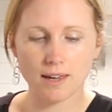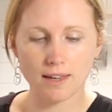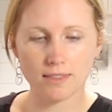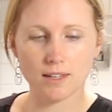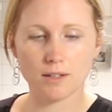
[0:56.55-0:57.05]

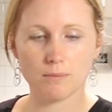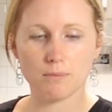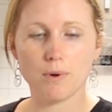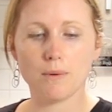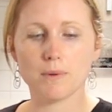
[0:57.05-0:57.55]
and then
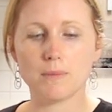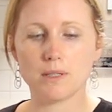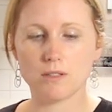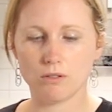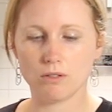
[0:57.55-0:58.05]
pop them
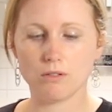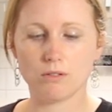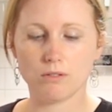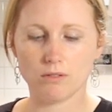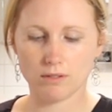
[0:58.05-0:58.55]

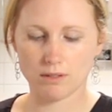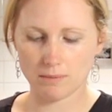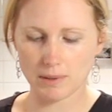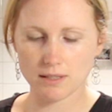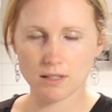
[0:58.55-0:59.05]
into the
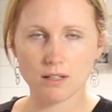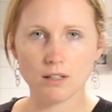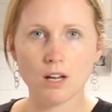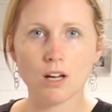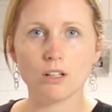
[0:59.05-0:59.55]
blender
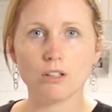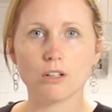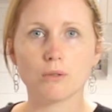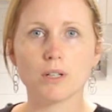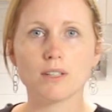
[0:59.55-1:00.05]

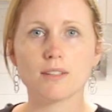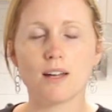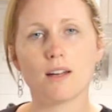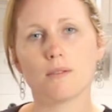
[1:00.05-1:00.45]
along with